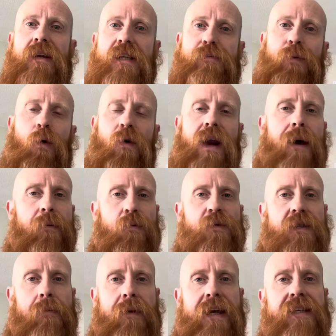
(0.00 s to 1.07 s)
His programming
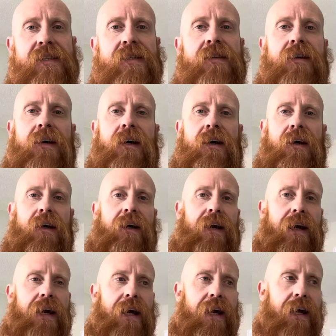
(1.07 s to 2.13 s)
was amazing.
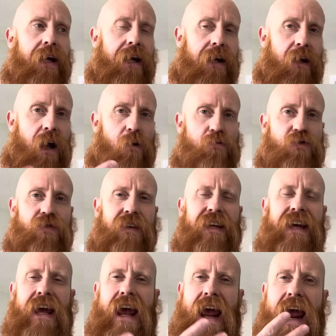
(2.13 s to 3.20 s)
I was
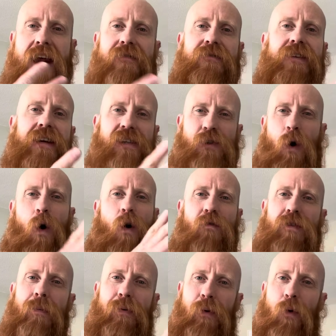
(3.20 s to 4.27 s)
really envious of
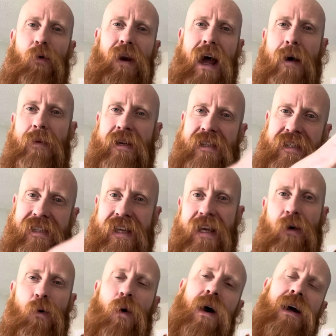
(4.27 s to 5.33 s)
the programming
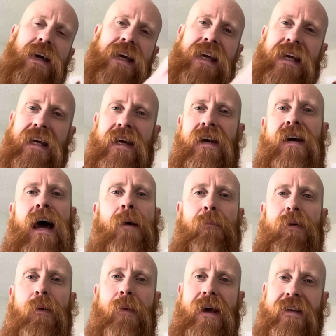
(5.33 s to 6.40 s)
style he
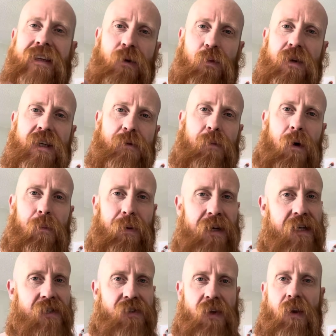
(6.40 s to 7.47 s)
implemented with his
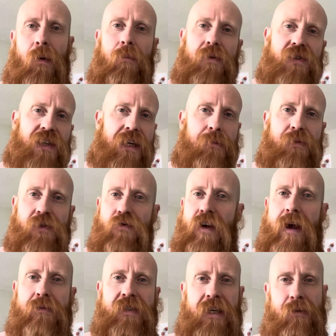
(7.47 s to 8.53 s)
burpees, the number schemes, the
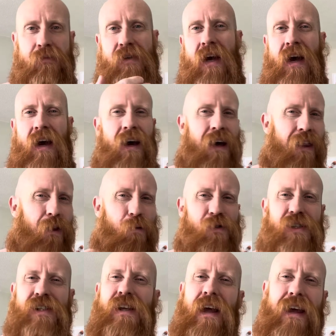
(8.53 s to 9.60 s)
rep schemes. There was
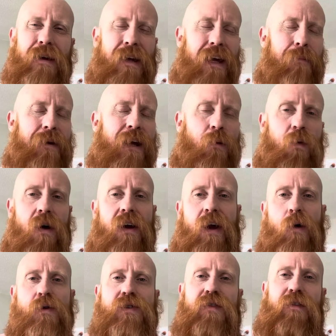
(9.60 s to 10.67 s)
just, he made
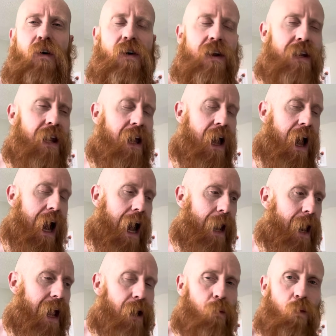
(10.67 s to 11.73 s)
workouts fun,
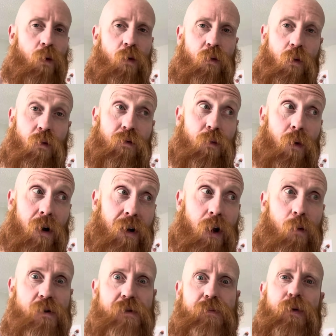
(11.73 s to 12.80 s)
and Iron Wolf
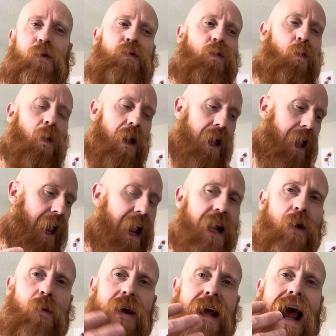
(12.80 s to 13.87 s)
workout was brutal.
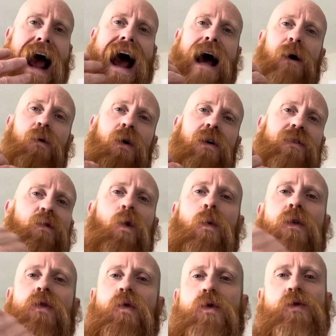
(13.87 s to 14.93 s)
Anyway, no
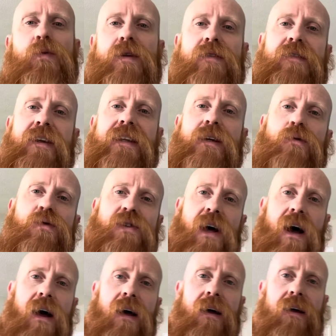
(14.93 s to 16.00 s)
one knows where the videos
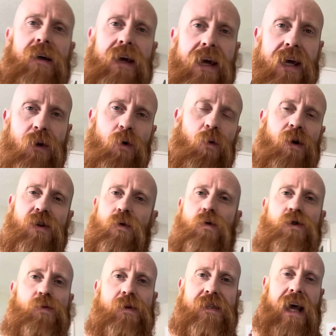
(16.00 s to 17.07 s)
are, no one
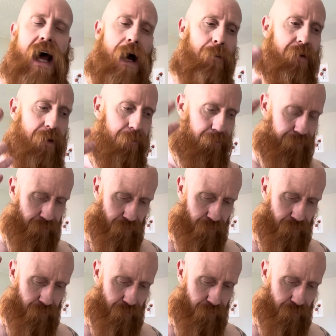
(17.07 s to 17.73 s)
knows what's happening.